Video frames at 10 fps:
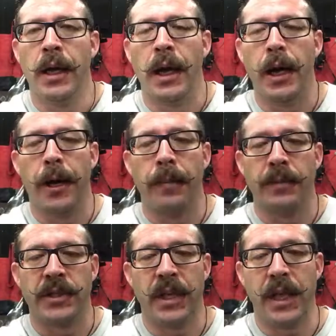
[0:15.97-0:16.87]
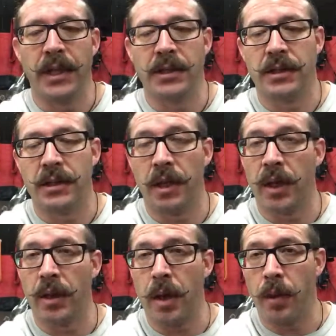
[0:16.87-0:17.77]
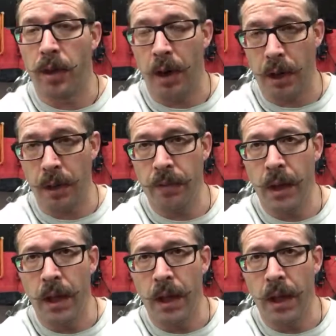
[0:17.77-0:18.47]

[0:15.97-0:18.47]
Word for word: Um, today's is going to be a lot more cardio.